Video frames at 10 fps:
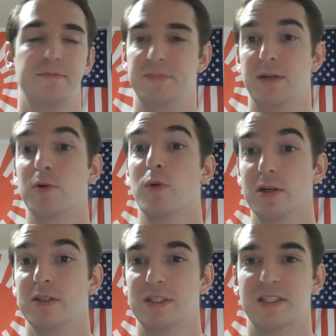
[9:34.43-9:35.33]
number
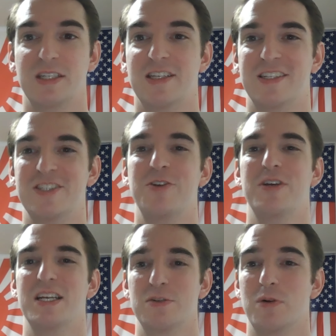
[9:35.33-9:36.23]
one to show you
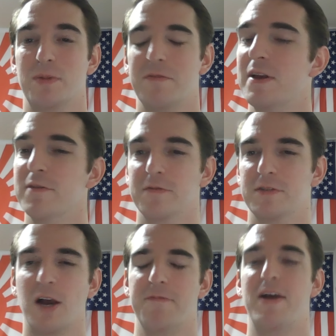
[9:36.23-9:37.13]
guys what my favorite
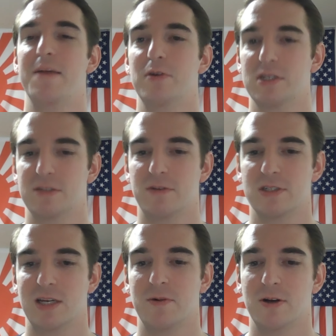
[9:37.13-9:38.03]
top 5 books of all
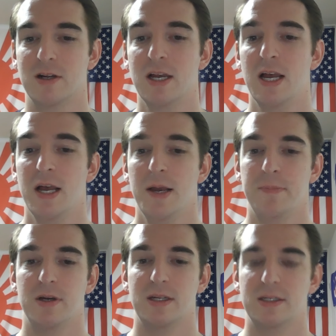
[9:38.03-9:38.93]
time are.
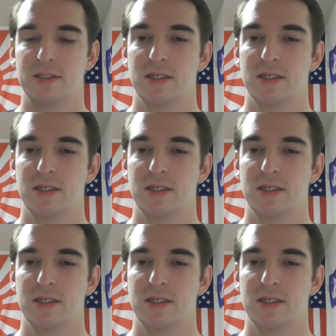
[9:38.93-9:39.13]
But